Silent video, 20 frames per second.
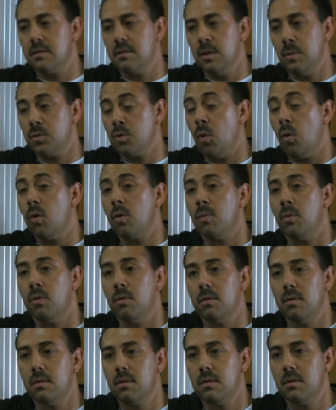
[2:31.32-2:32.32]
It was horrible.
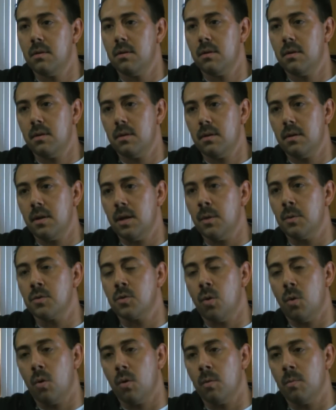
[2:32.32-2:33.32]
It was
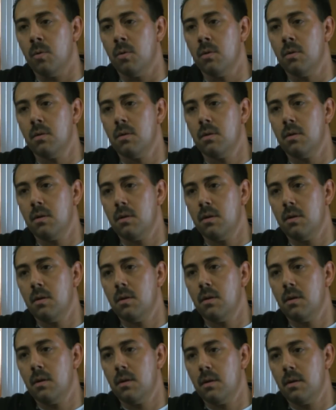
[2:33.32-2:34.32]
horrible.
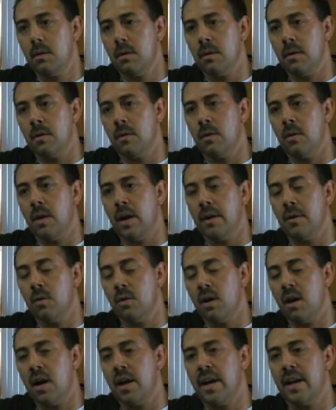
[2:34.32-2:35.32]
And I know
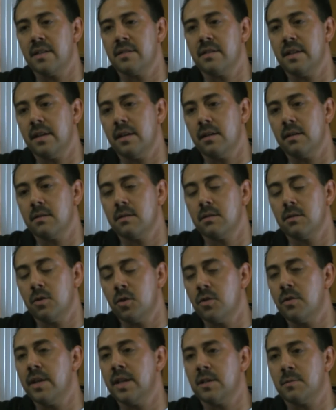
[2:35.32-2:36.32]
God has things,
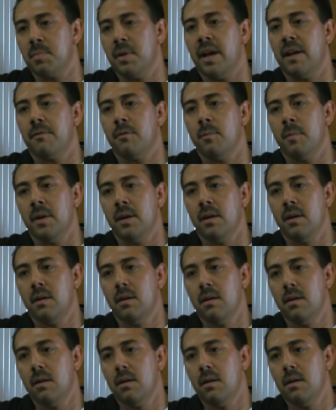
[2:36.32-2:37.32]
good things planned for me.
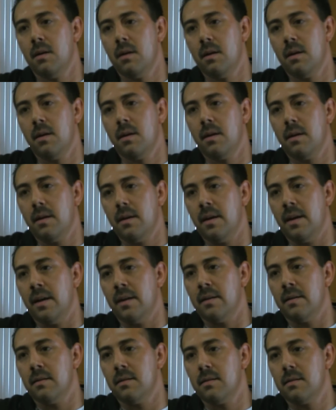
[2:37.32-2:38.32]

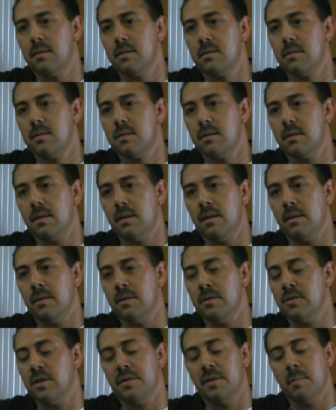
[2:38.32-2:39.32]
And
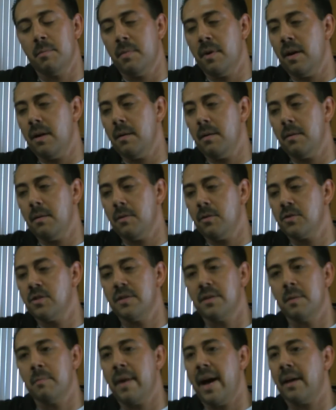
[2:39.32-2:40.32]
there's nothing
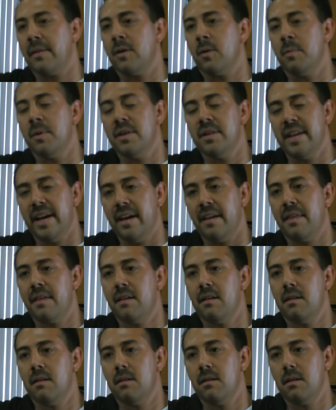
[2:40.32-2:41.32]
back there but death.
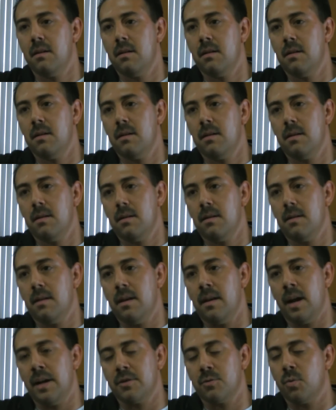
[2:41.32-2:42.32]

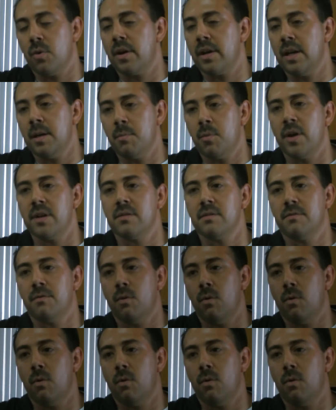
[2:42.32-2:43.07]
And I just want to keep pressing